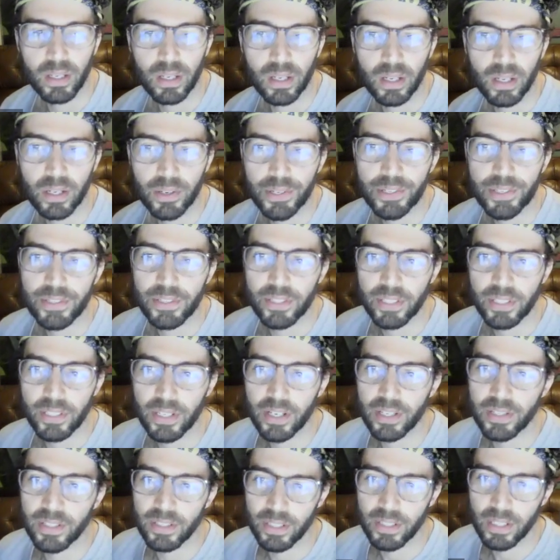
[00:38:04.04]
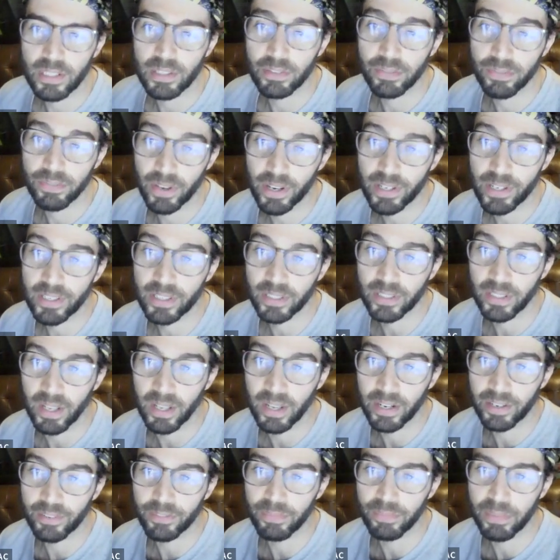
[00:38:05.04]
I see. Because it does affect a
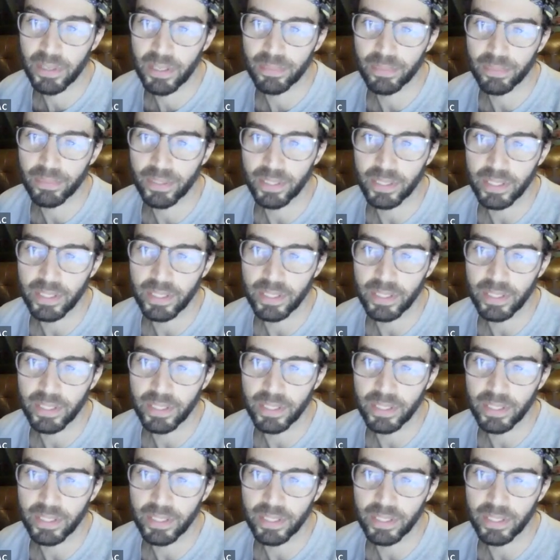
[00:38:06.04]
lot of people.